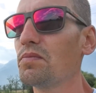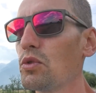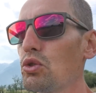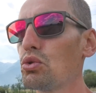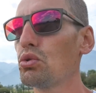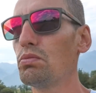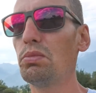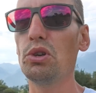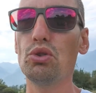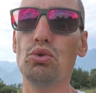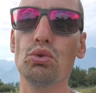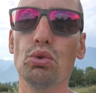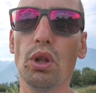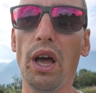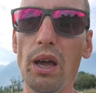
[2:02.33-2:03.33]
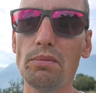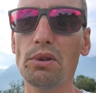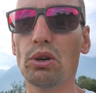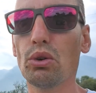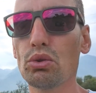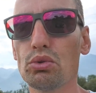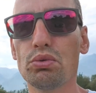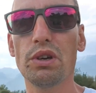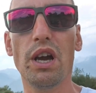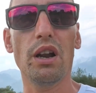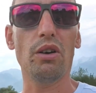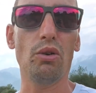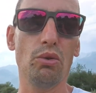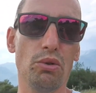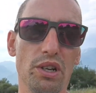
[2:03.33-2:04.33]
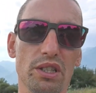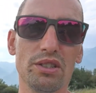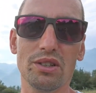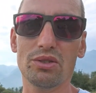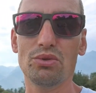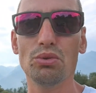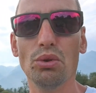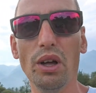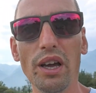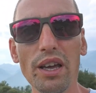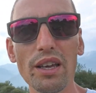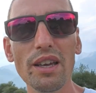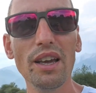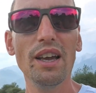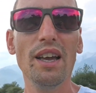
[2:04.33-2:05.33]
should be July because we are already at July.